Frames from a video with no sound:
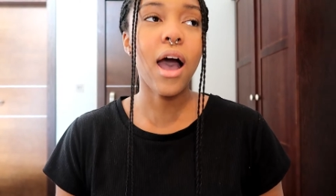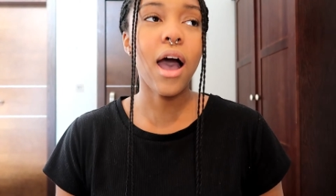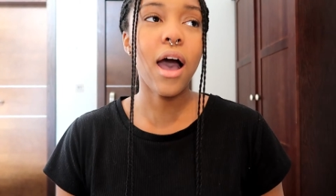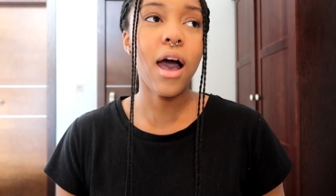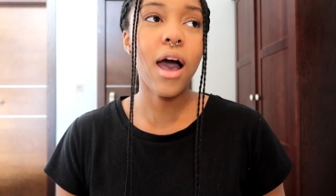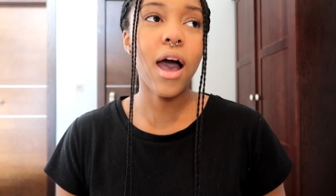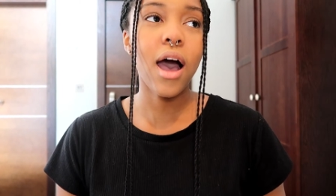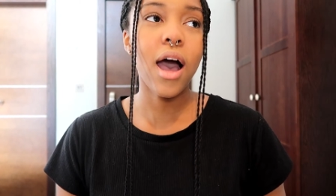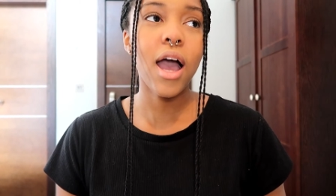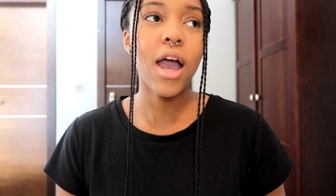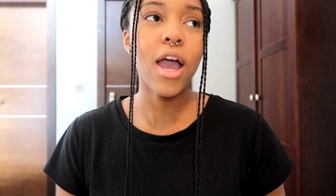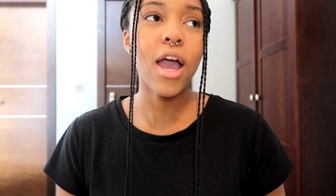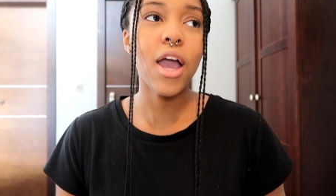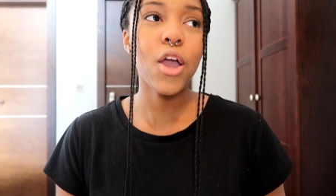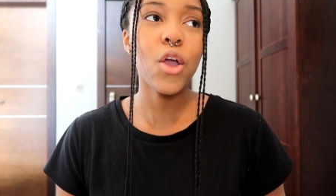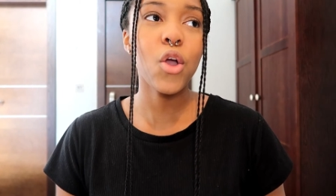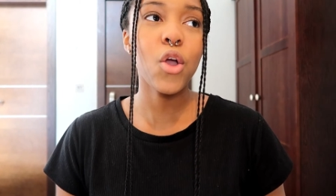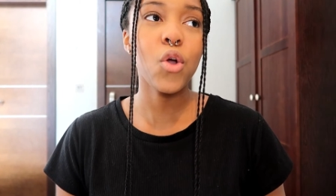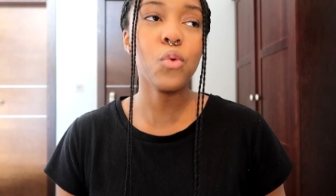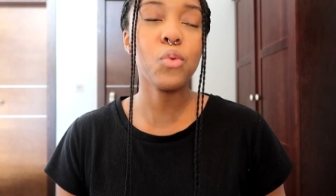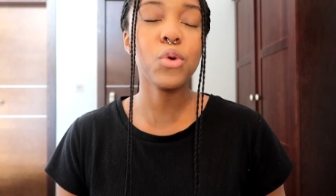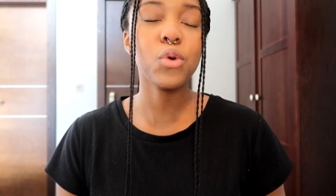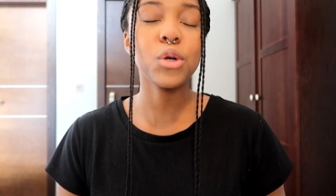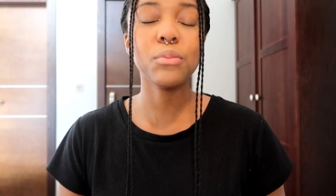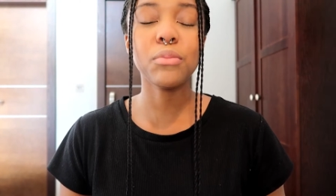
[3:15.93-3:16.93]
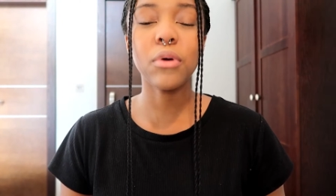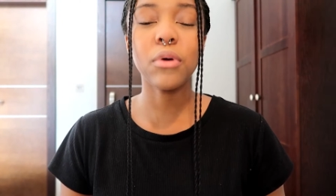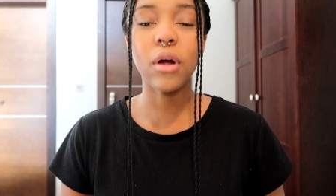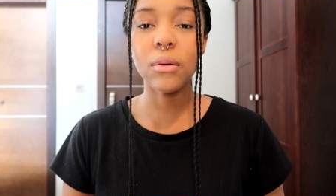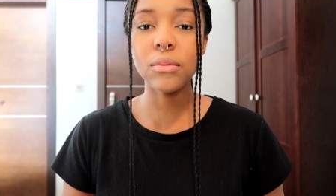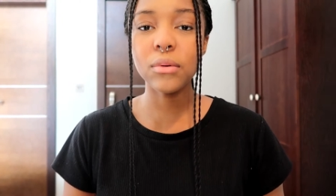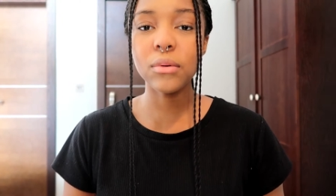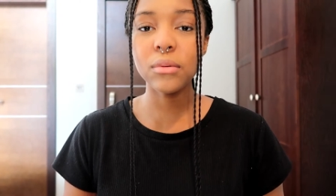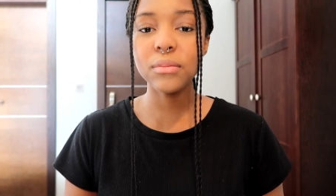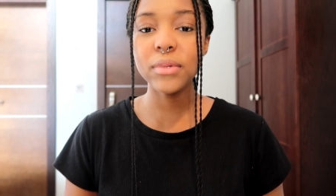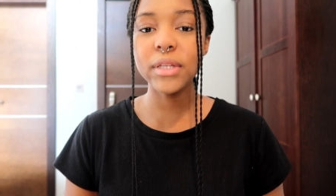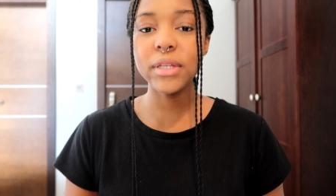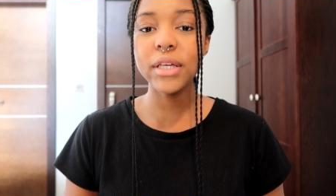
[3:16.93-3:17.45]
I would
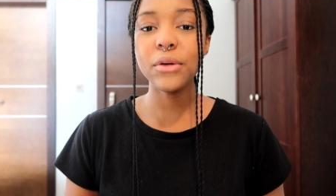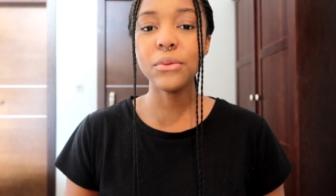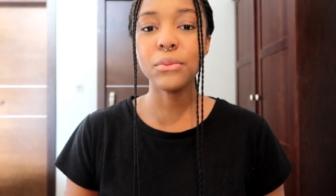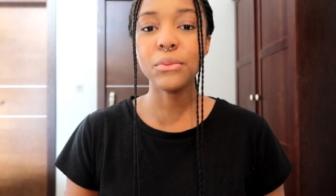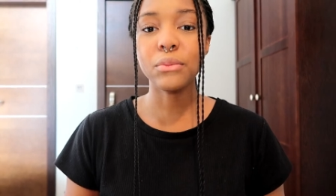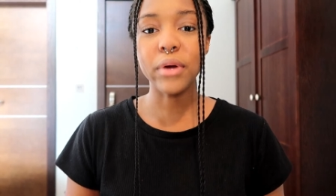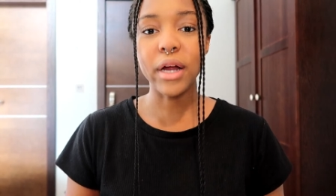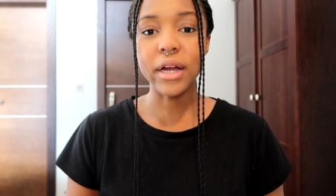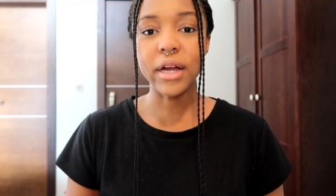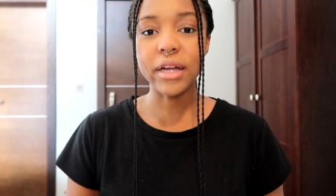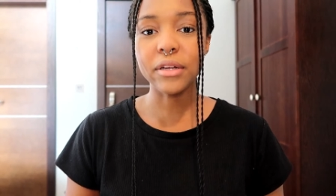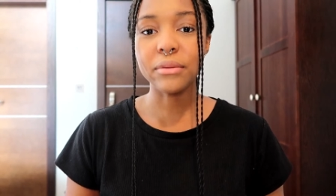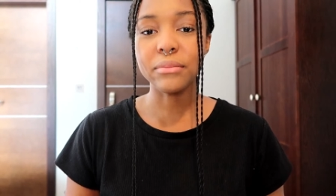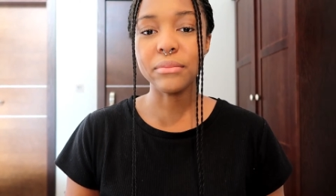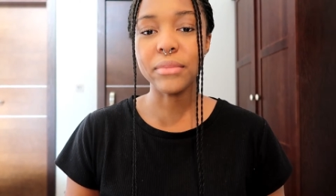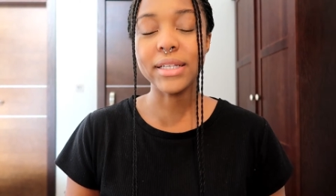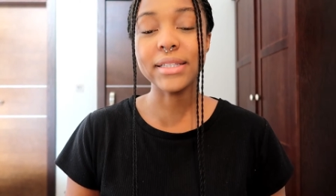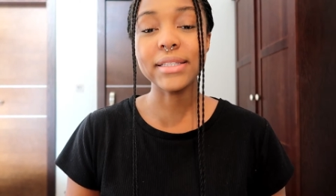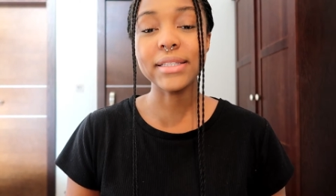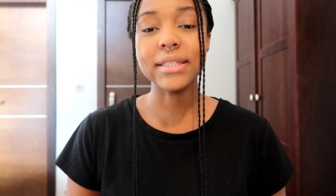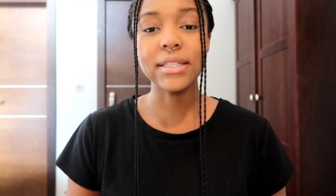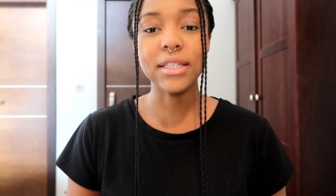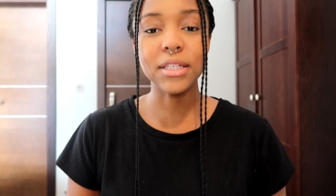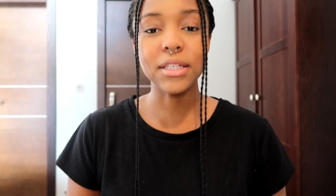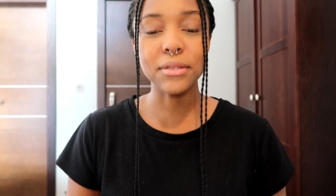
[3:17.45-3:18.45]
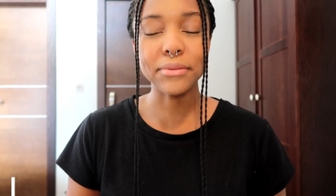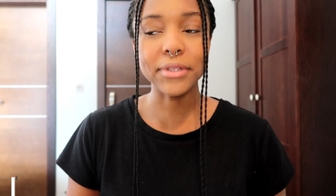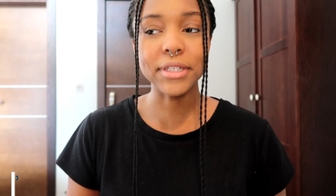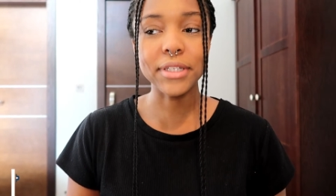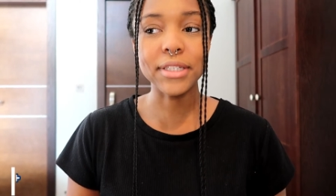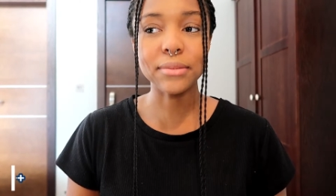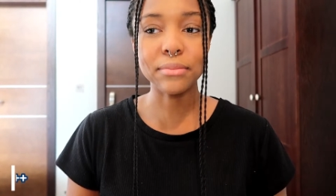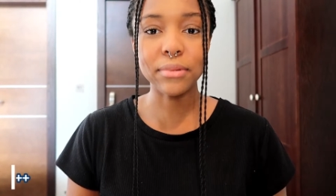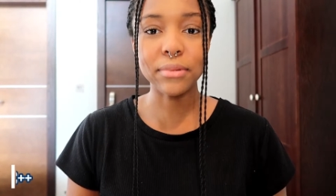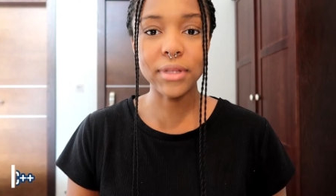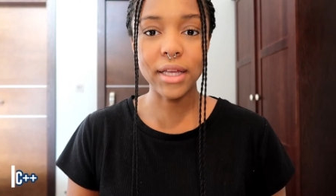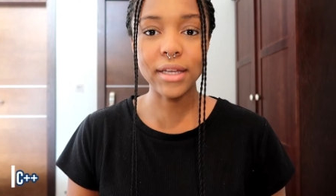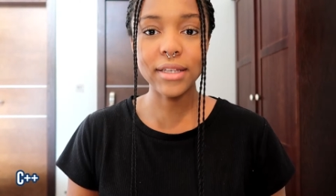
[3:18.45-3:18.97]
probably recommend C++,
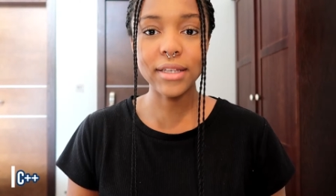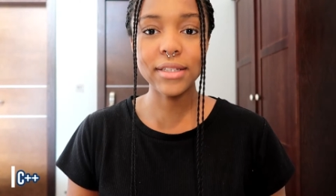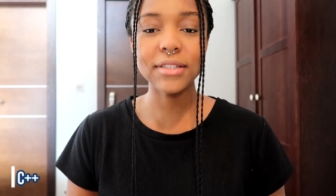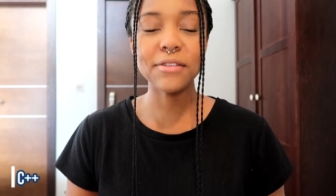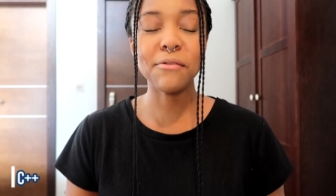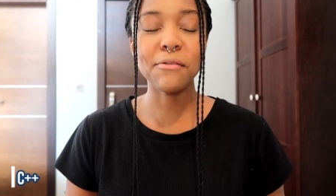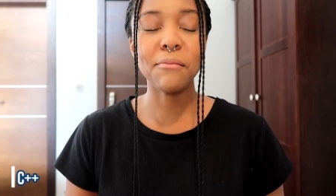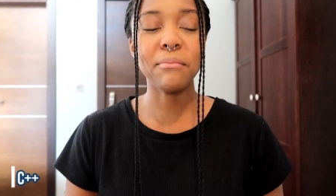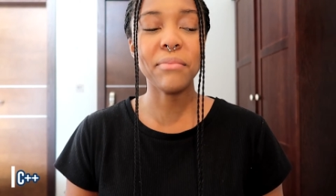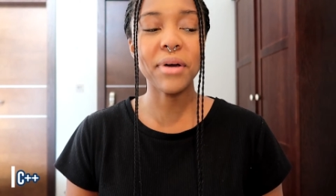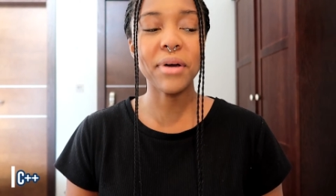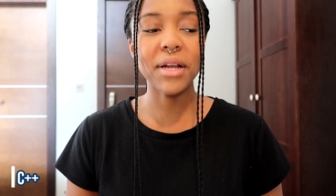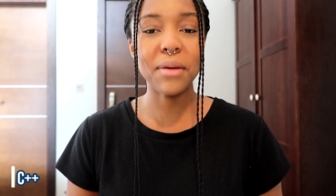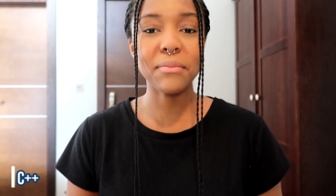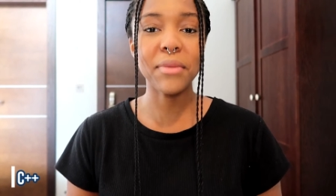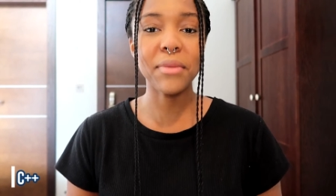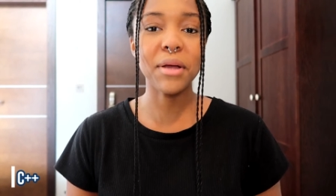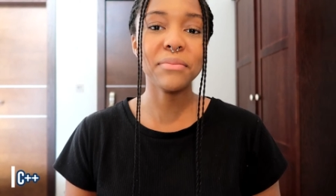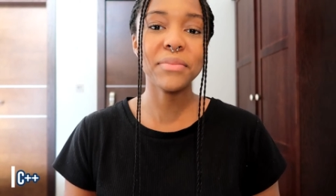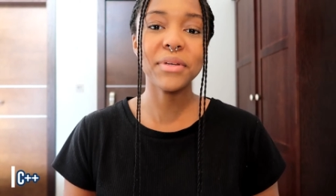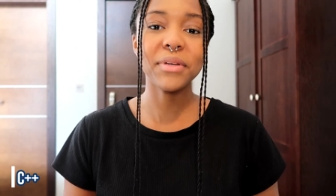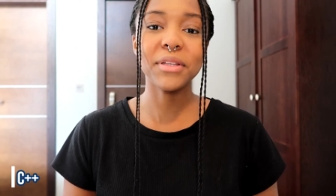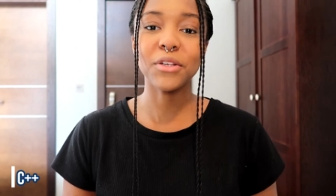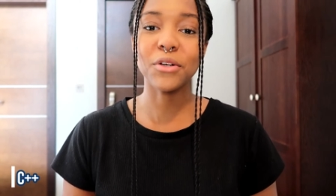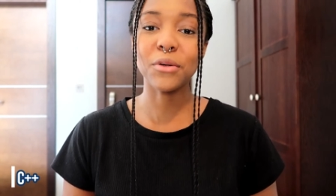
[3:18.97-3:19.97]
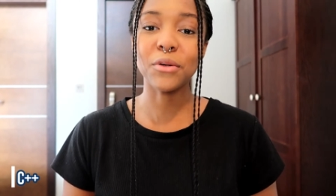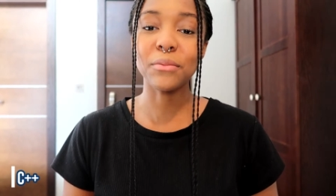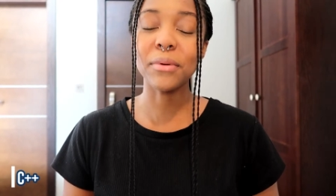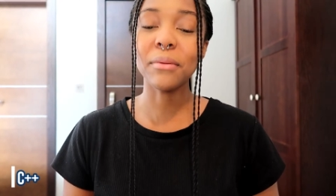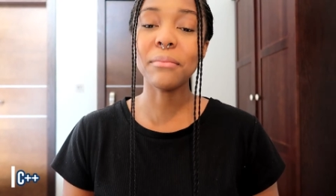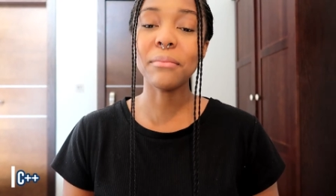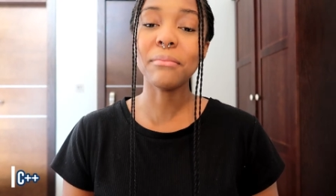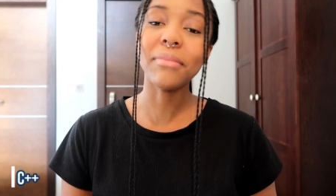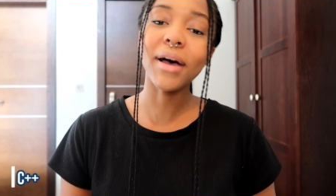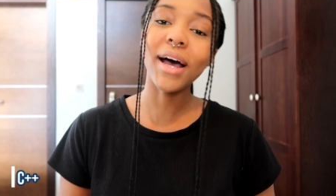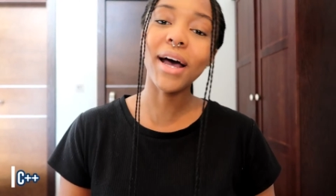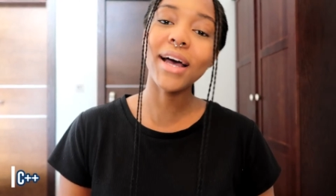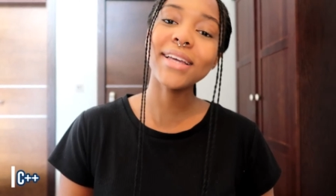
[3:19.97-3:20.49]
but I might be a little
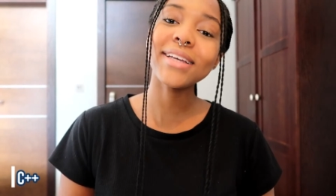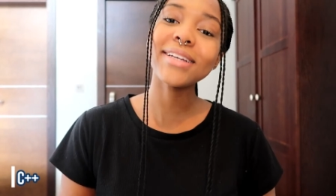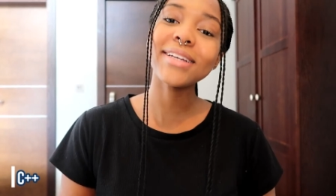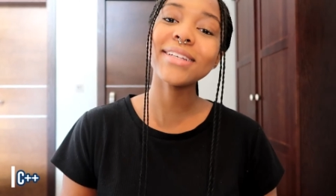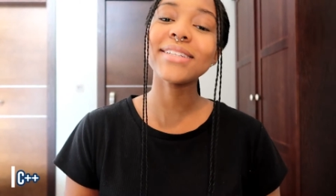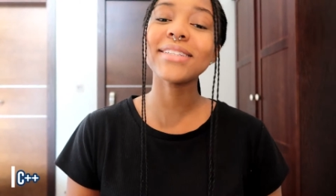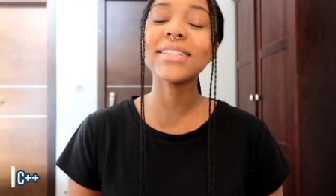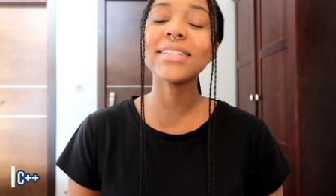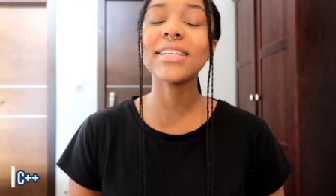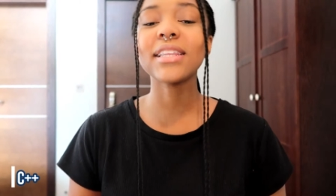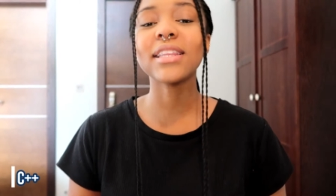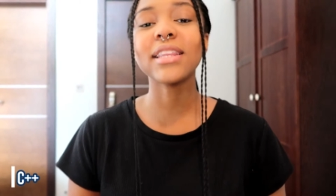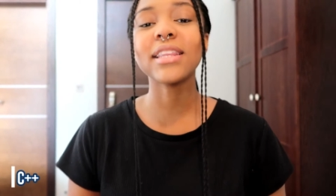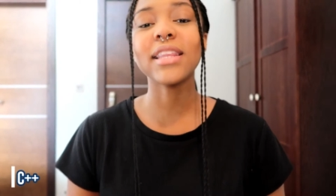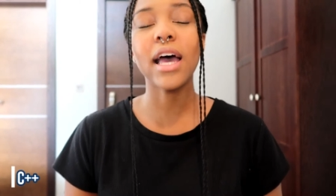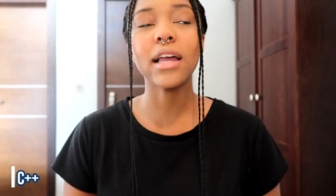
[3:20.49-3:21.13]
bit biased.